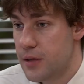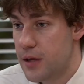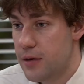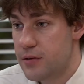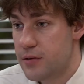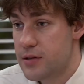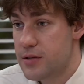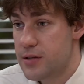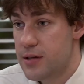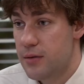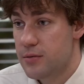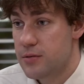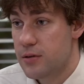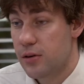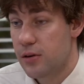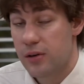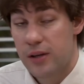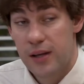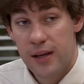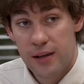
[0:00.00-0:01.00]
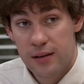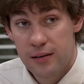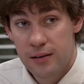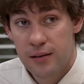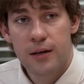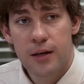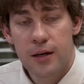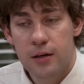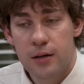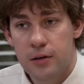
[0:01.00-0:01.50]
Ever since I was a little kid,
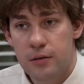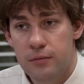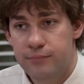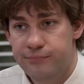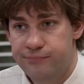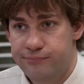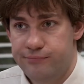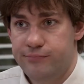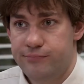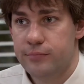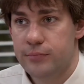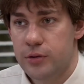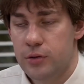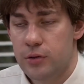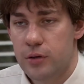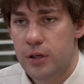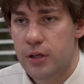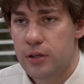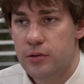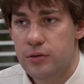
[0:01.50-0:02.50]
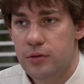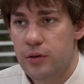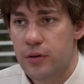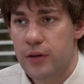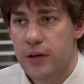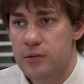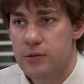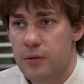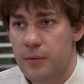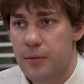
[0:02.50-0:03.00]
I could sort of control
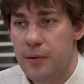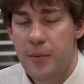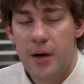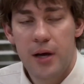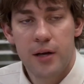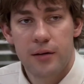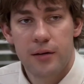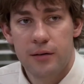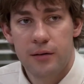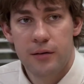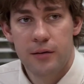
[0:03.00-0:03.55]
things with my mind.